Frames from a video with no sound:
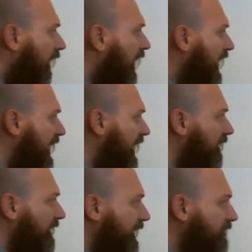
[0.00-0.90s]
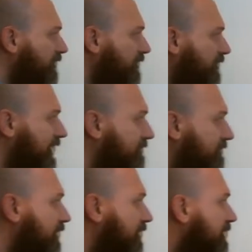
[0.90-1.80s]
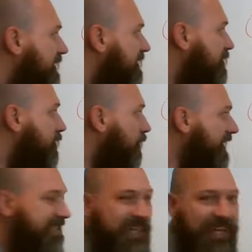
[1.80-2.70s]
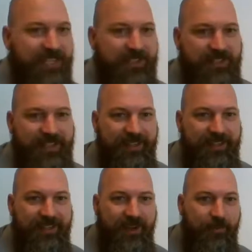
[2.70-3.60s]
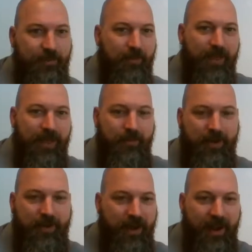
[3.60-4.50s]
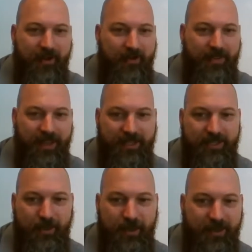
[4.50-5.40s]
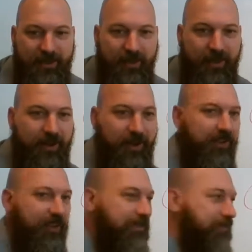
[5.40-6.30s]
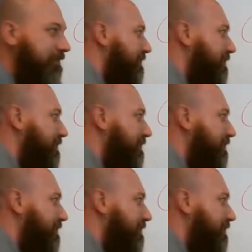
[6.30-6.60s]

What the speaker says: All right, now another name for joint tenancy. Now remember, they abbreviated everything, so what do you think they're going to call it?